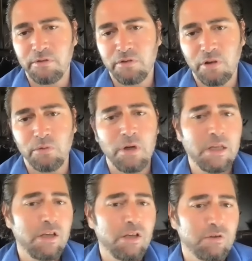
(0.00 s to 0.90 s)
So
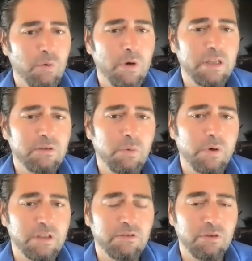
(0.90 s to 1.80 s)

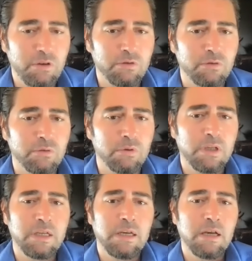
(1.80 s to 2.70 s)
2022
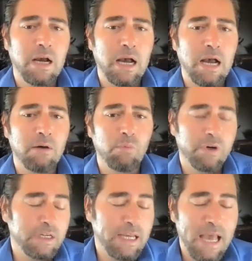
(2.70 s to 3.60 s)
uh, we're
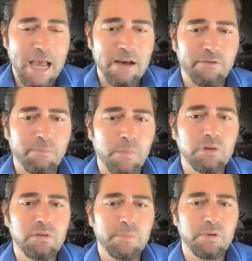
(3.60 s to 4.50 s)
going to have
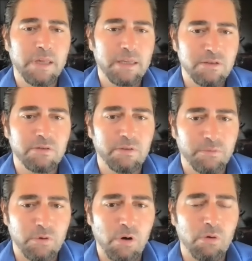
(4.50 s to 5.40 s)
multiple engines of
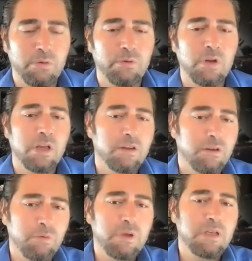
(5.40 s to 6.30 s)
growth the
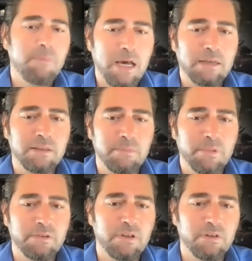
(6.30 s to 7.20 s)
3D modeling
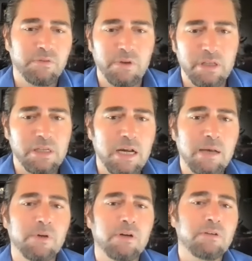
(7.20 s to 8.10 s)
business for e
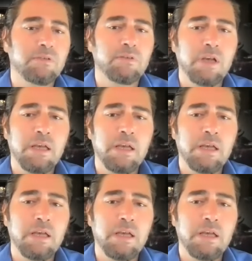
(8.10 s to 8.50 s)
commerce,